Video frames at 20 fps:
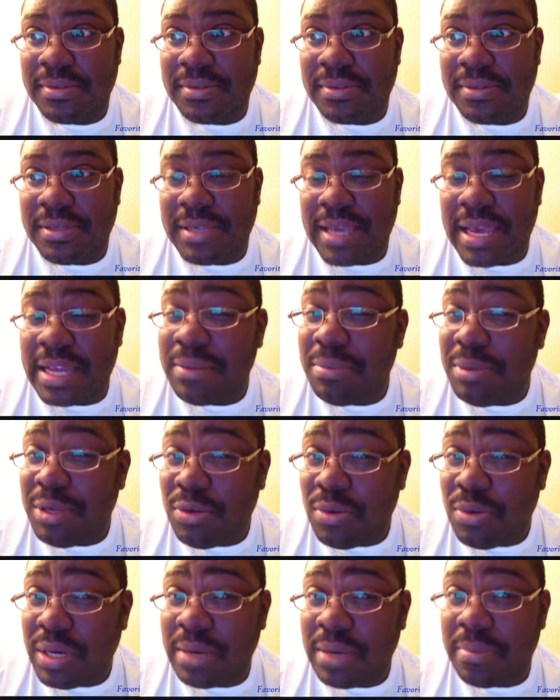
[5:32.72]
you got to be
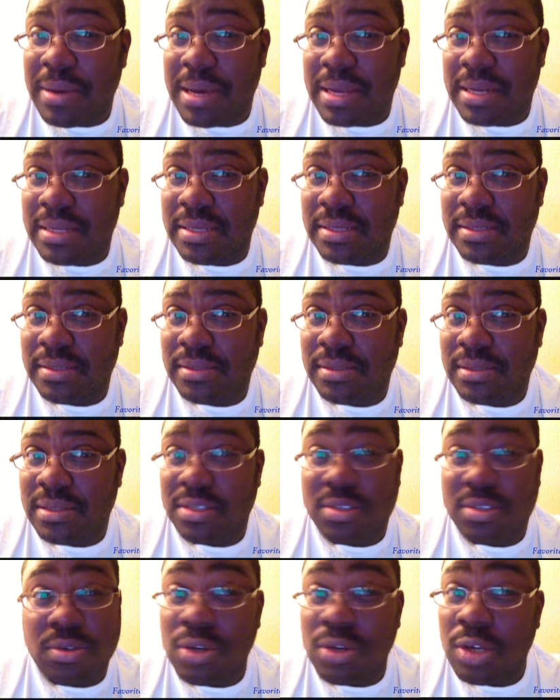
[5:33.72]
quick about this,
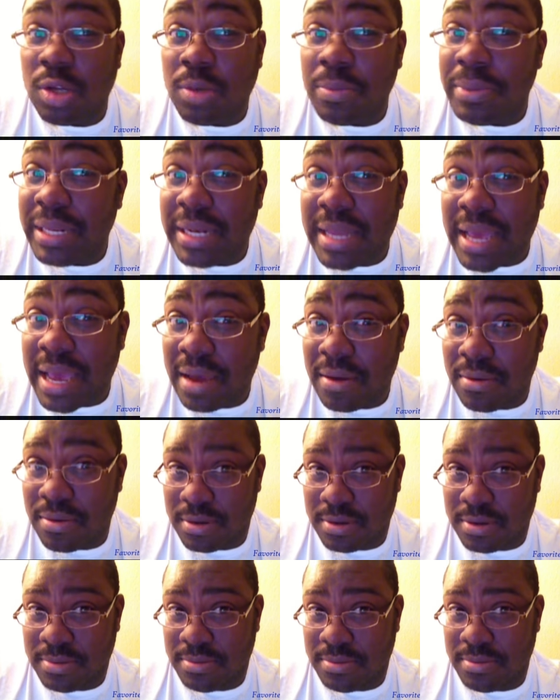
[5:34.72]
because it's only going to be an hour,
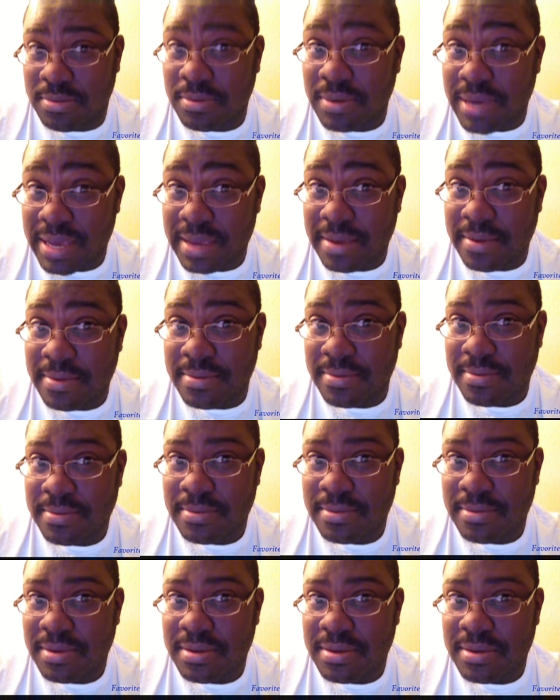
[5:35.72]
okay?
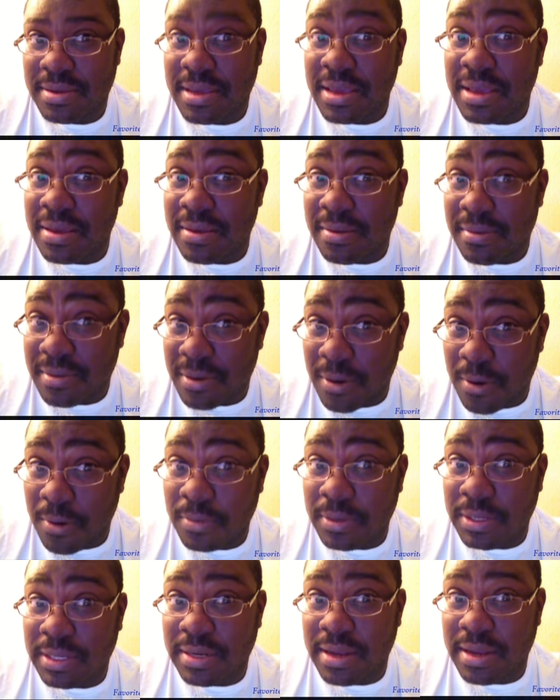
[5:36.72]

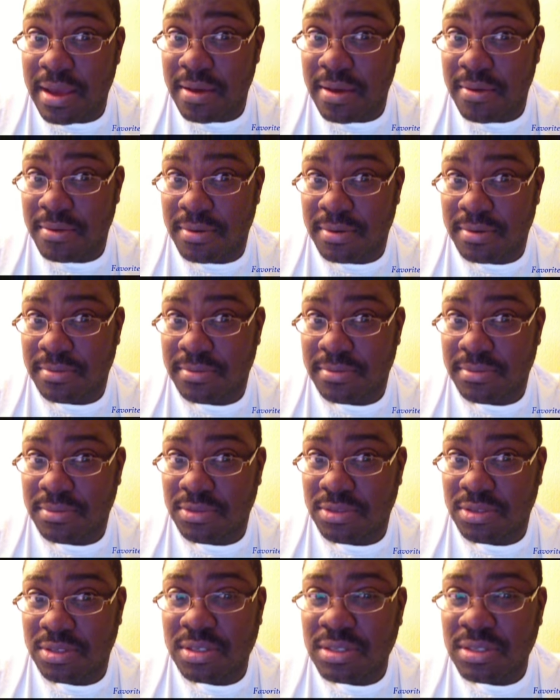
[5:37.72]
Only an hour.
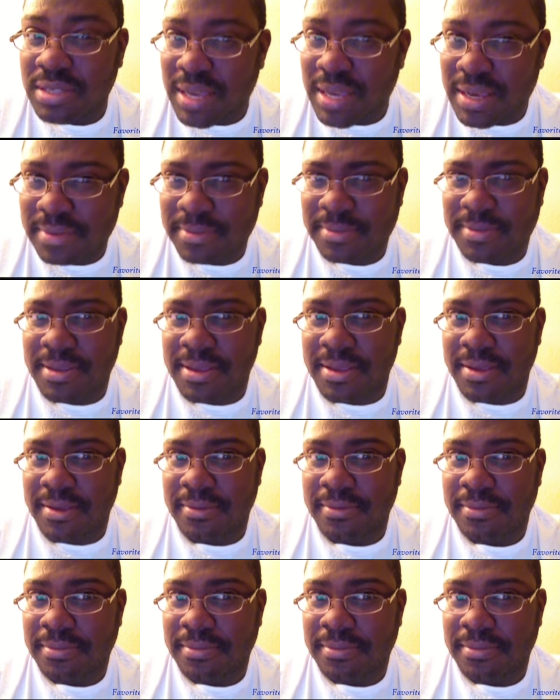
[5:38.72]
It's just a test thing.